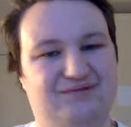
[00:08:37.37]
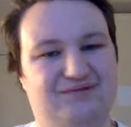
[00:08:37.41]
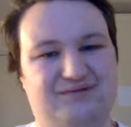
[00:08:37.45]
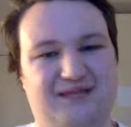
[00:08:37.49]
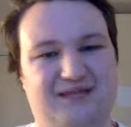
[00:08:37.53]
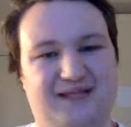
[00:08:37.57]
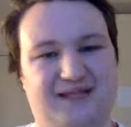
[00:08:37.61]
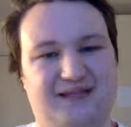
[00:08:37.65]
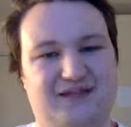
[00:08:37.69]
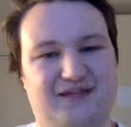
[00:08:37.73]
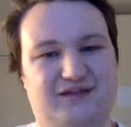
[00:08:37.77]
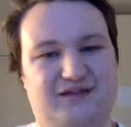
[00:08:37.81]

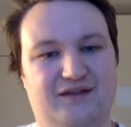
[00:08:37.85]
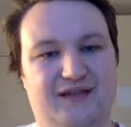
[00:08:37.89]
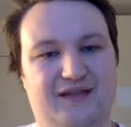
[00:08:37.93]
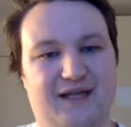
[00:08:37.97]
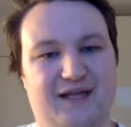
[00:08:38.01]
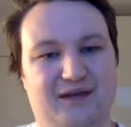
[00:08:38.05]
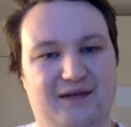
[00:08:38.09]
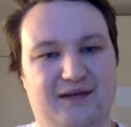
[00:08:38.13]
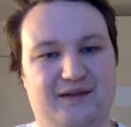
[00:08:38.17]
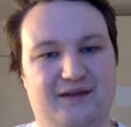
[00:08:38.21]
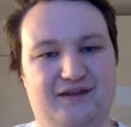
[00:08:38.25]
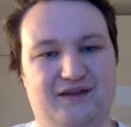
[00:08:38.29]

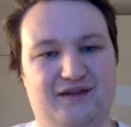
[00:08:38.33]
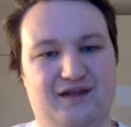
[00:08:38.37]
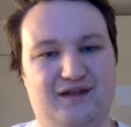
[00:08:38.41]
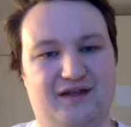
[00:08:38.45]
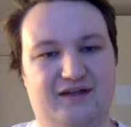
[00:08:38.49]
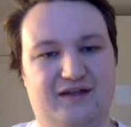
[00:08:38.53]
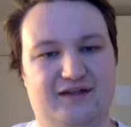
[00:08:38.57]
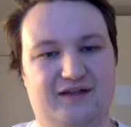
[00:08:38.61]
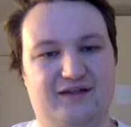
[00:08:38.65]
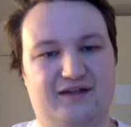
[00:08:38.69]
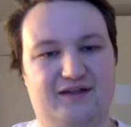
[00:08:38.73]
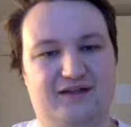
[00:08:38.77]
It's not
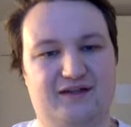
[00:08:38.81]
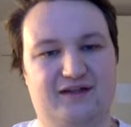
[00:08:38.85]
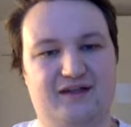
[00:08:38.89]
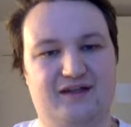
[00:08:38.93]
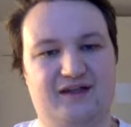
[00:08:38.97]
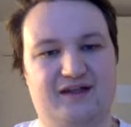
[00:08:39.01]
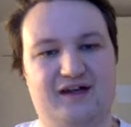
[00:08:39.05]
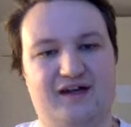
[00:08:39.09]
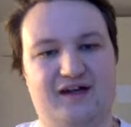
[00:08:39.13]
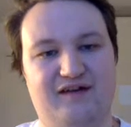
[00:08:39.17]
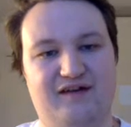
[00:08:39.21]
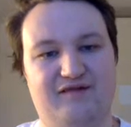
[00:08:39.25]
consistent
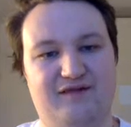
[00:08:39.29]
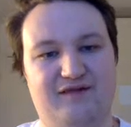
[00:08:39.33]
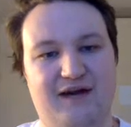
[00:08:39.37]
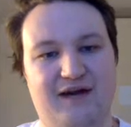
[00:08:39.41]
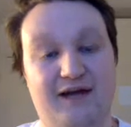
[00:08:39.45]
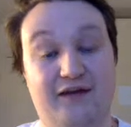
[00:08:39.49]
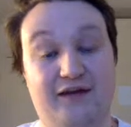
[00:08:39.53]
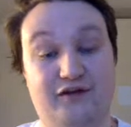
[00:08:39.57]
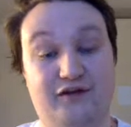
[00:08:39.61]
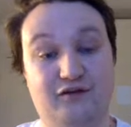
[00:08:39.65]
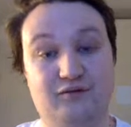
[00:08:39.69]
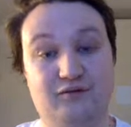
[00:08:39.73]
enough. I
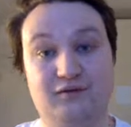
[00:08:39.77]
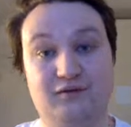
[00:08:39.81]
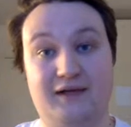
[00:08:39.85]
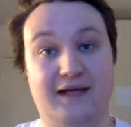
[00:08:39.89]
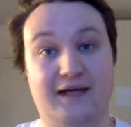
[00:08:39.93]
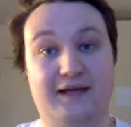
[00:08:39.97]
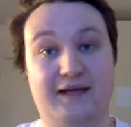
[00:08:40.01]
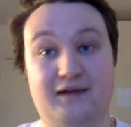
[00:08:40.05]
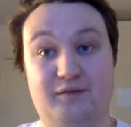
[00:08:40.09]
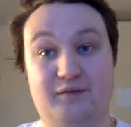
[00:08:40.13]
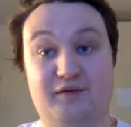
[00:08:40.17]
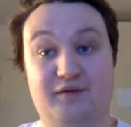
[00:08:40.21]
do
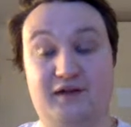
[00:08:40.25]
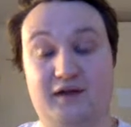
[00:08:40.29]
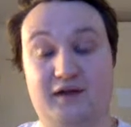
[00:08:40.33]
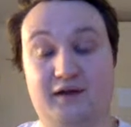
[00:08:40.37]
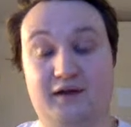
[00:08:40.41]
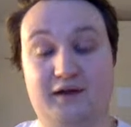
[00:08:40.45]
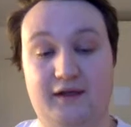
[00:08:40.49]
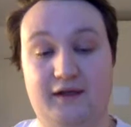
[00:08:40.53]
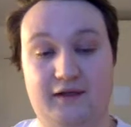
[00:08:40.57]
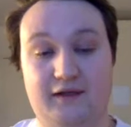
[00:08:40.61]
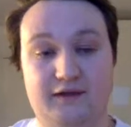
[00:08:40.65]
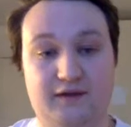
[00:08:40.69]
like
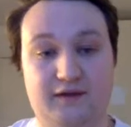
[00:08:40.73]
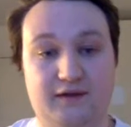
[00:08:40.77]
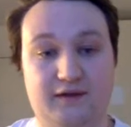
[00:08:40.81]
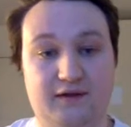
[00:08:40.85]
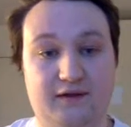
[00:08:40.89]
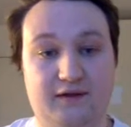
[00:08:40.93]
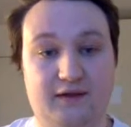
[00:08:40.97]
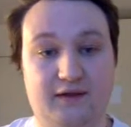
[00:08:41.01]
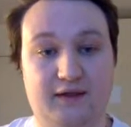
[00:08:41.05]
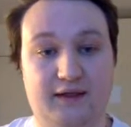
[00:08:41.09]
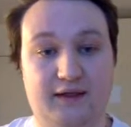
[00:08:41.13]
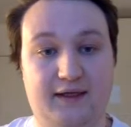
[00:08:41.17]

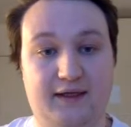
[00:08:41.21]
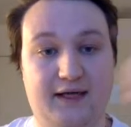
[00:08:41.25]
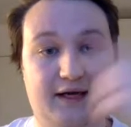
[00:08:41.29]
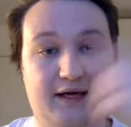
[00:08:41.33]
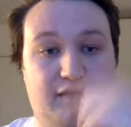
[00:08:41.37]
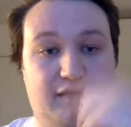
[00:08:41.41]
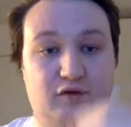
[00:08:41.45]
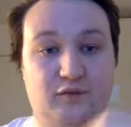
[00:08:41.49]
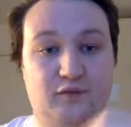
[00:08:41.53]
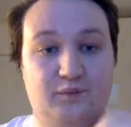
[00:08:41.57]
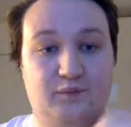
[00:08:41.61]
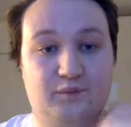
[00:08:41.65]
the
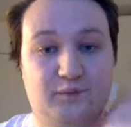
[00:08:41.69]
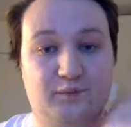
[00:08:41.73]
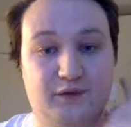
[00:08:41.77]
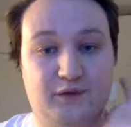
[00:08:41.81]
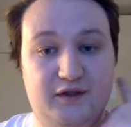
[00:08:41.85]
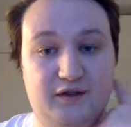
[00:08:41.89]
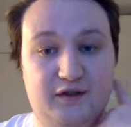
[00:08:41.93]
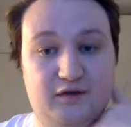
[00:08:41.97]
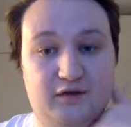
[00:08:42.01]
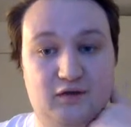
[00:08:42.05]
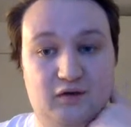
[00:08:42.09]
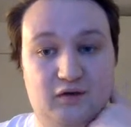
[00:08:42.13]
Cano
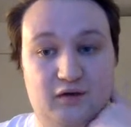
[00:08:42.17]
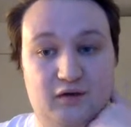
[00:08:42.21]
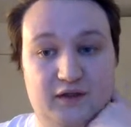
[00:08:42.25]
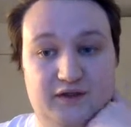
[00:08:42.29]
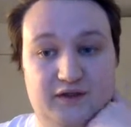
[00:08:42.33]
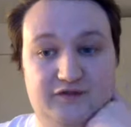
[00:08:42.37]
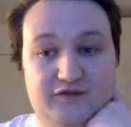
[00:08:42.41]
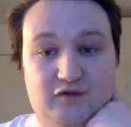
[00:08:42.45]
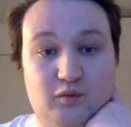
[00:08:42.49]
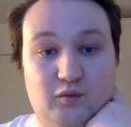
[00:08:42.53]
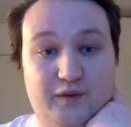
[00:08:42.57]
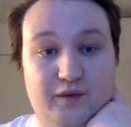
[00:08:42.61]
Petit Coronas
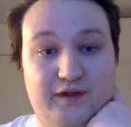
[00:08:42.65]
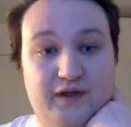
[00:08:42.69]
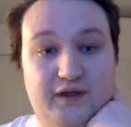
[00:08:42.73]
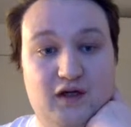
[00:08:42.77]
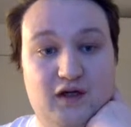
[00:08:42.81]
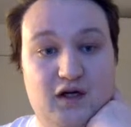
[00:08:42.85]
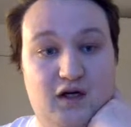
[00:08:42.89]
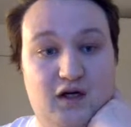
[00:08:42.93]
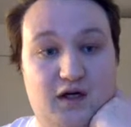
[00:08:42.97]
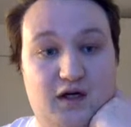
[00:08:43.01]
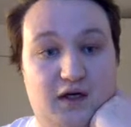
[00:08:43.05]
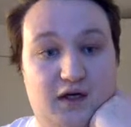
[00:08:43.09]
for what they
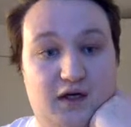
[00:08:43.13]
are,